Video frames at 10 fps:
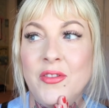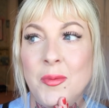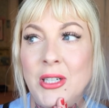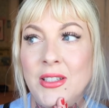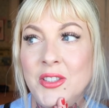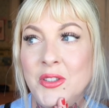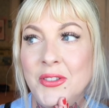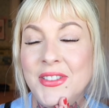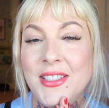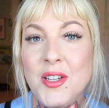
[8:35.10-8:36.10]
from our
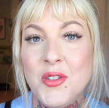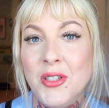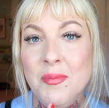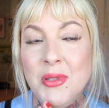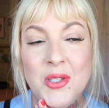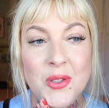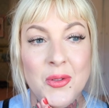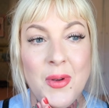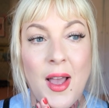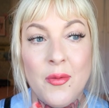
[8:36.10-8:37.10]
little day trip
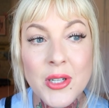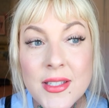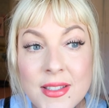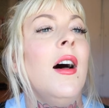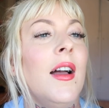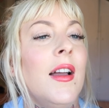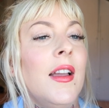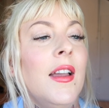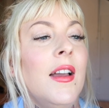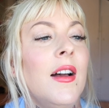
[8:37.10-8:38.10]
to Everett.
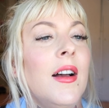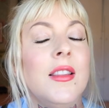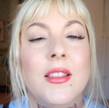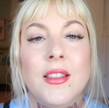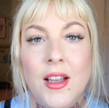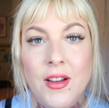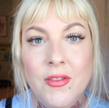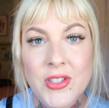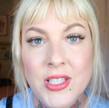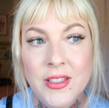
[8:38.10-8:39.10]
I
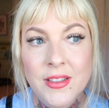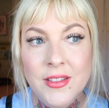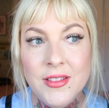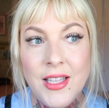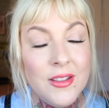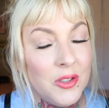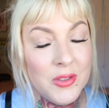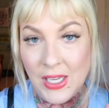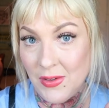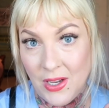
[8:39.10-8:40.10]
loved that little
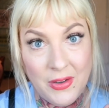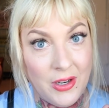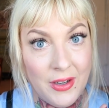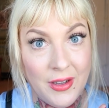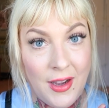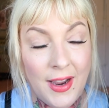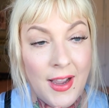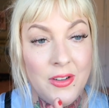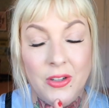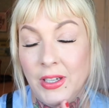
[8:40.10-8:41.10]
downtown area. I
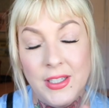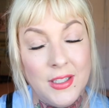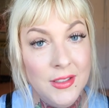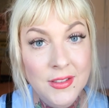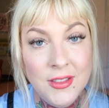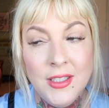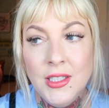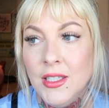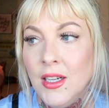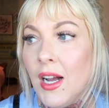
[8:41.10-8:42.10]
had no idea.
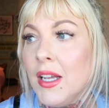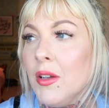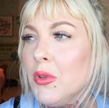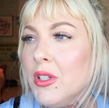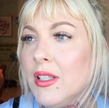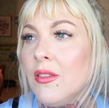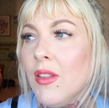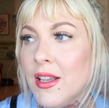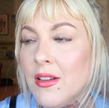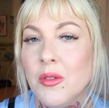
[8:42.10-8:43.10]
I really
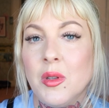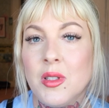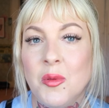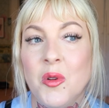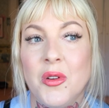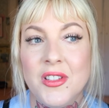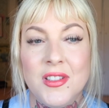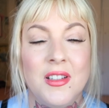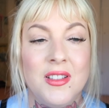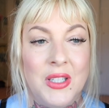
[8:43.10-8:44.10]
like to explore the
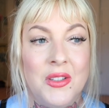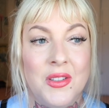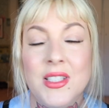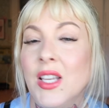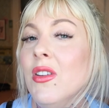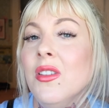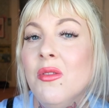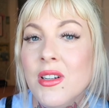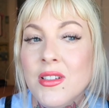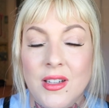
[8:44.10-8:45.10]
cities around us, even the
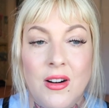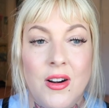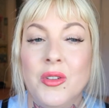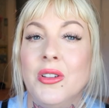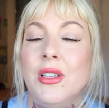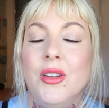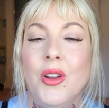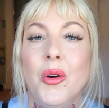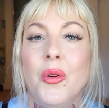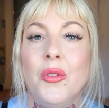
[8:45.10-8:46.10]
ones that aren't really
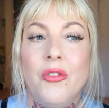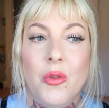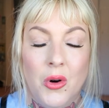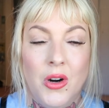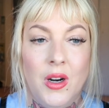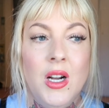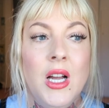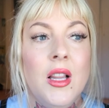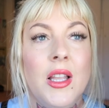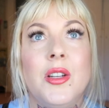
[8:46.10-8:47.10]
known for,
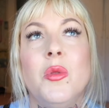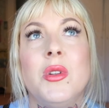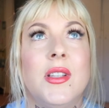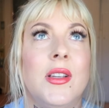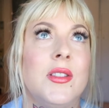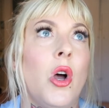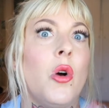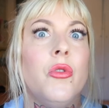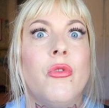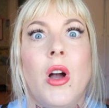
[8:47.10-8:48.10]
like no one says,
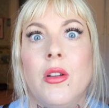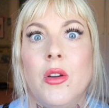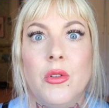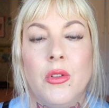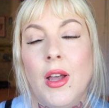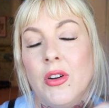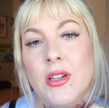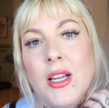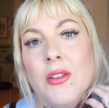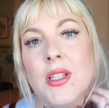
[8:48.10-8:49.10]
oh, you've got to go to
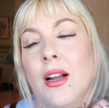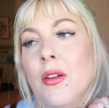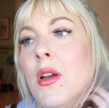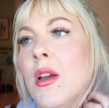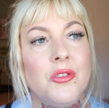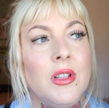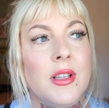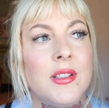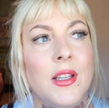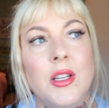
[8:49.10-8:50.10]
Everett downtown. Usually
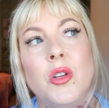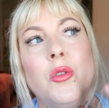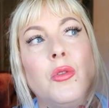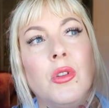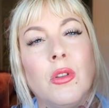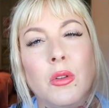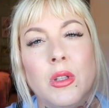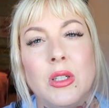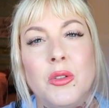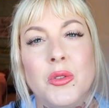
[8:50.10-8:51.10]
like sending you to the
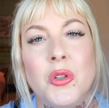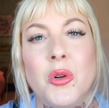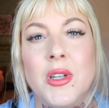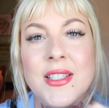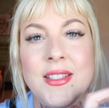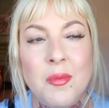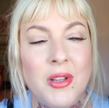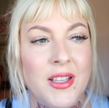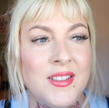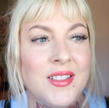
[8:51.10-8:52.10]
little touristy
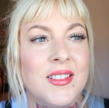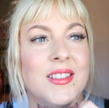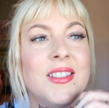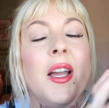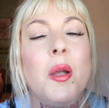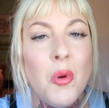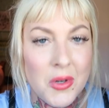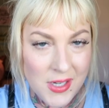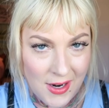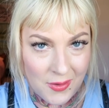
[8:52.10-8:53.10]
places like
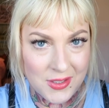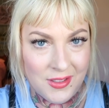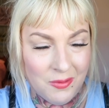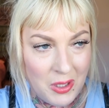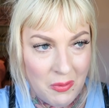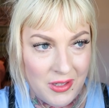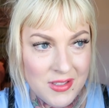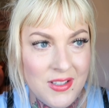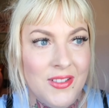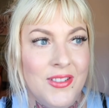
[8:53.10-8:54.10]
Port Townsend we
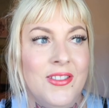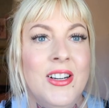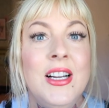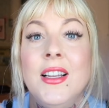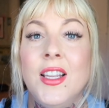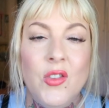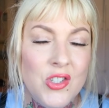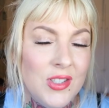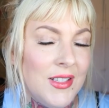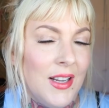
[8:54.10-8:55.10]
went to,
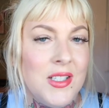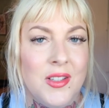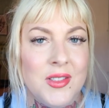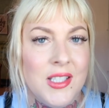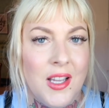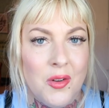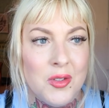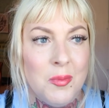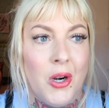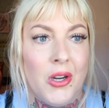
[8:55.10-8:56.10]
even just downtown
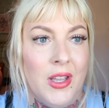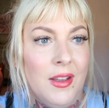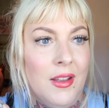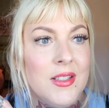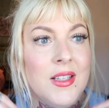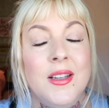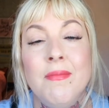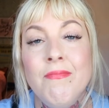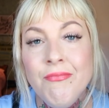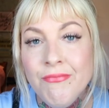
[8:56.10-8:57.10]
Seattle's market,
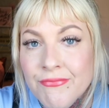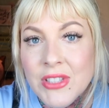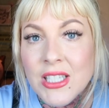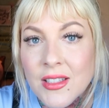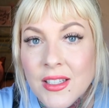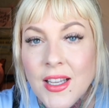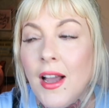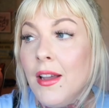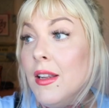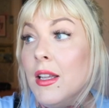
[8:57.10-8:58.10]
things like
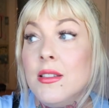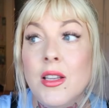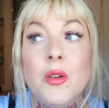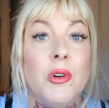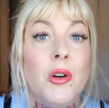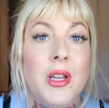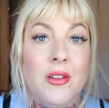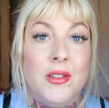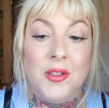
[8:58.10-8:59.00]
that. And Antique Row here in